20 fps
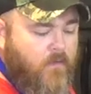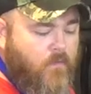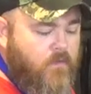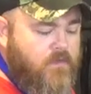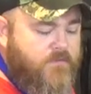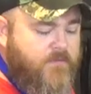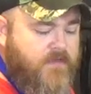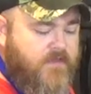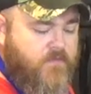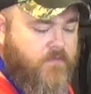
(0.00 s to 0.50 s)

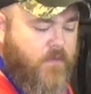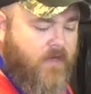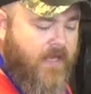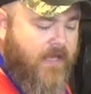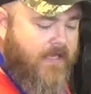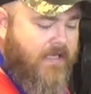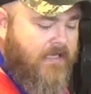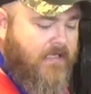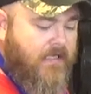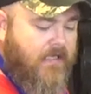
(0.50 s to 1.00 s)
Which means when I
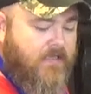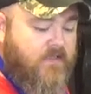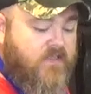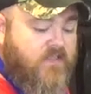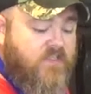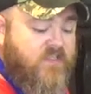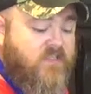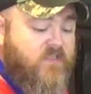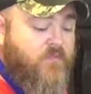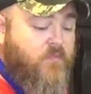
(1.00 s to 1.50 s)
get done
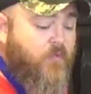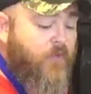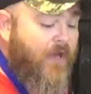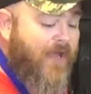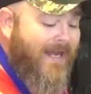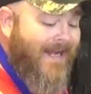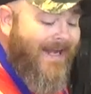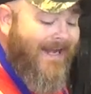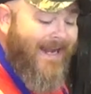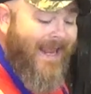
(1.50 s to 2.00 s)

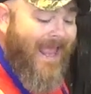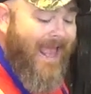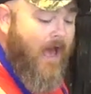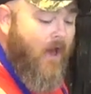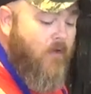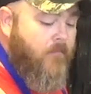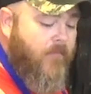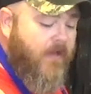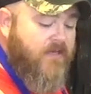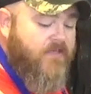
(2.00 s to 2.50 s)
spreading
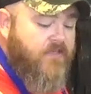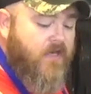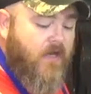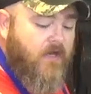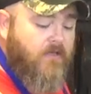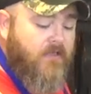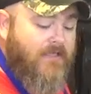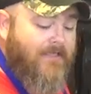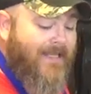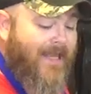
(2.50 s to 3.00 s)
out my
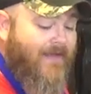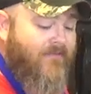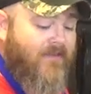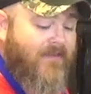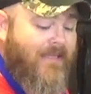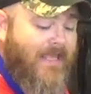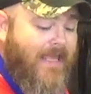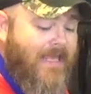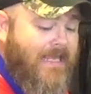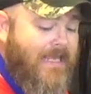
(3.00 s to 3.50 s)
chocolate lava
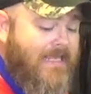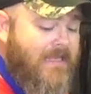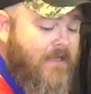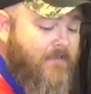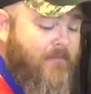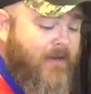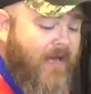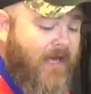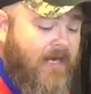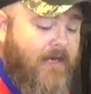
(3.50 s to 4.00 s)
cake in the
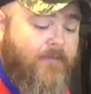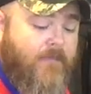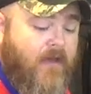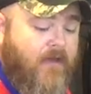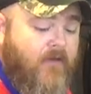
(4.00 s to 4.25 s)
bottom